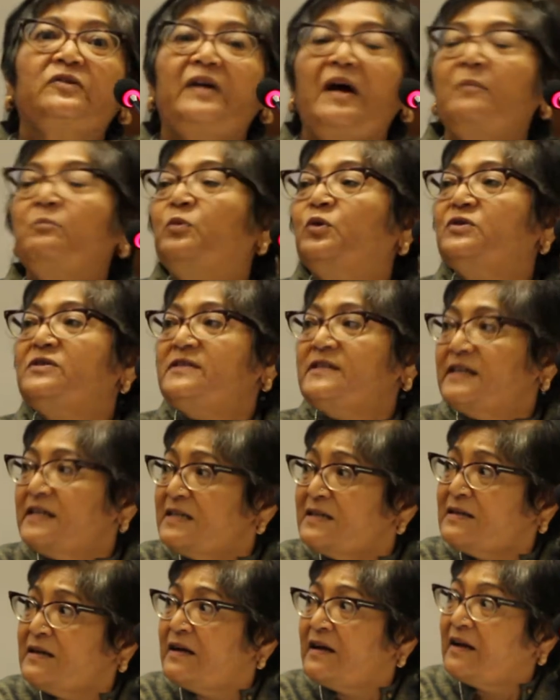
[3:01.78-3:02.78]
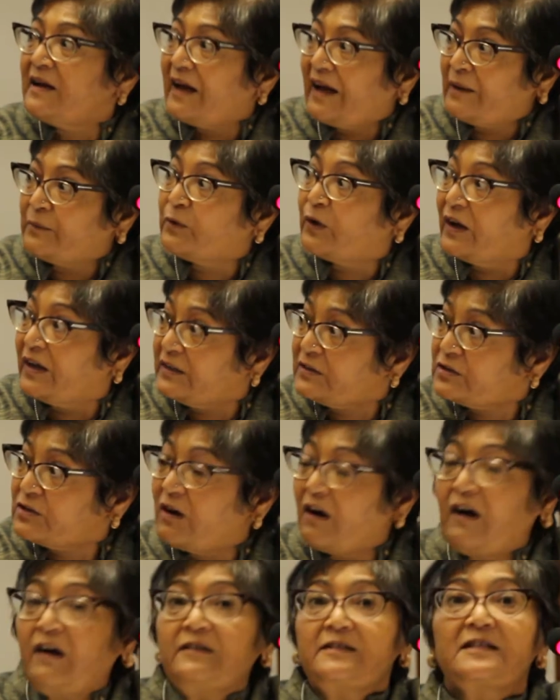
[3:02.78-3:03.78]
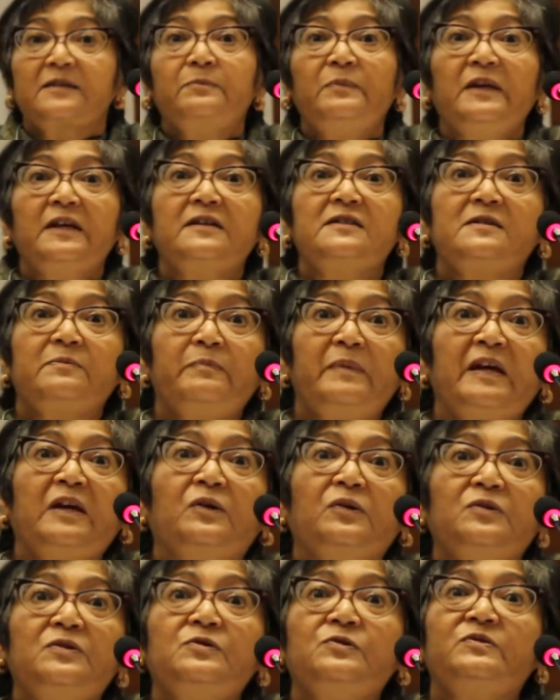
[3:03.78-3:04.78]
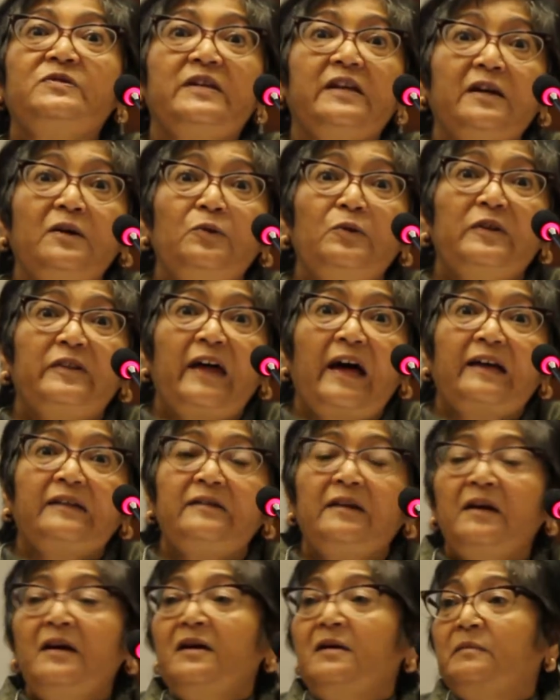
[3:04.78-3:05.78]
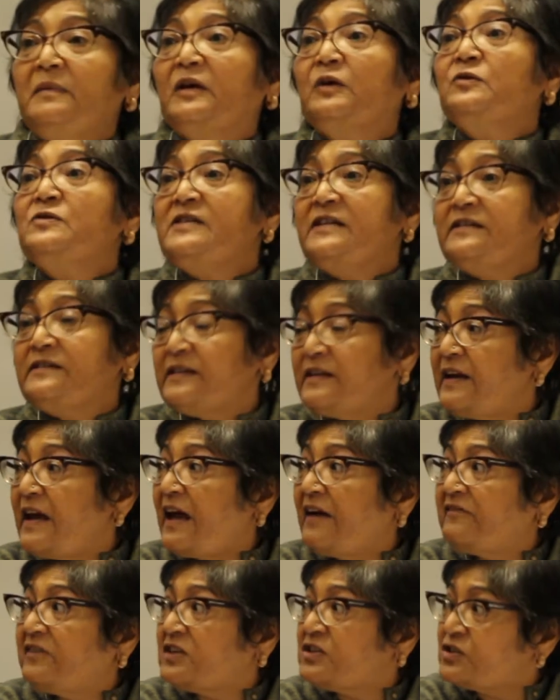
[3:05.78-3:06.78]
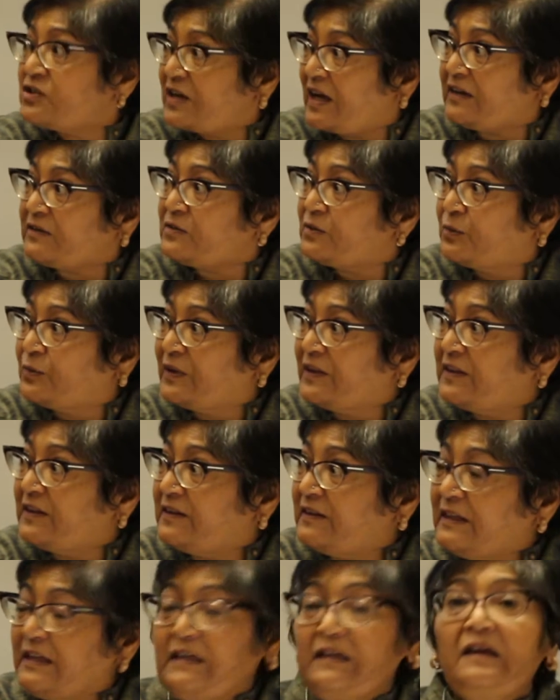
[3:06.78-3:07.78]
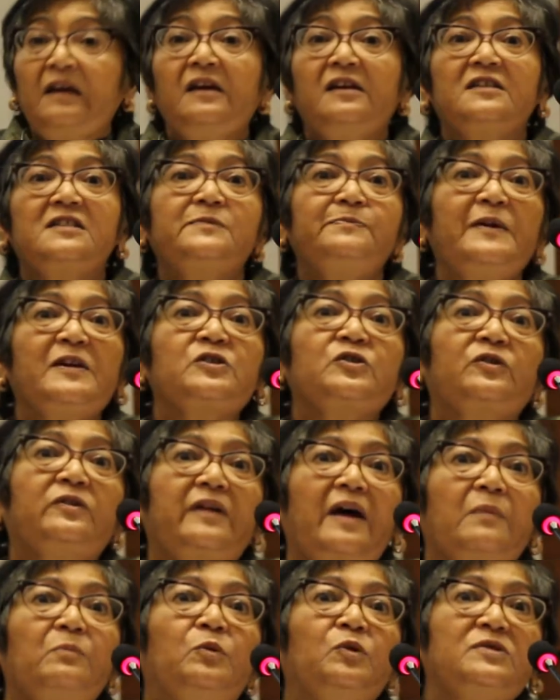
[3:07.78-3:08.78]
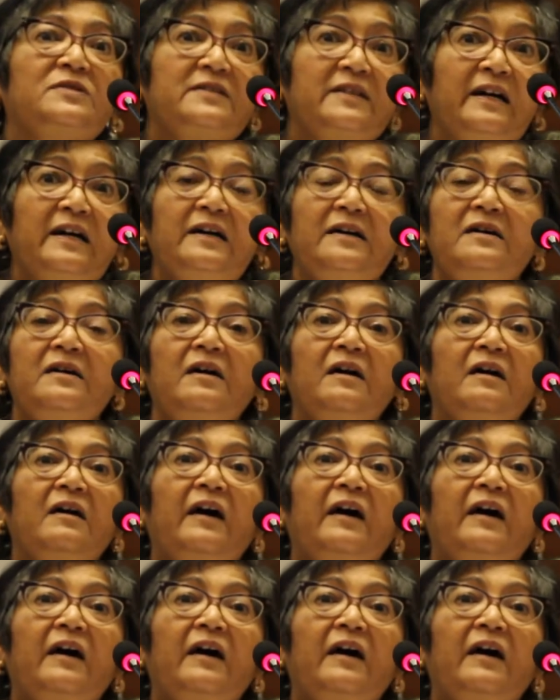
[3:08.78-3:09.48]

Rapporteur, I'm going to ask Piers Pigo to deal with that because he did have a chat with the Special Rapporteur.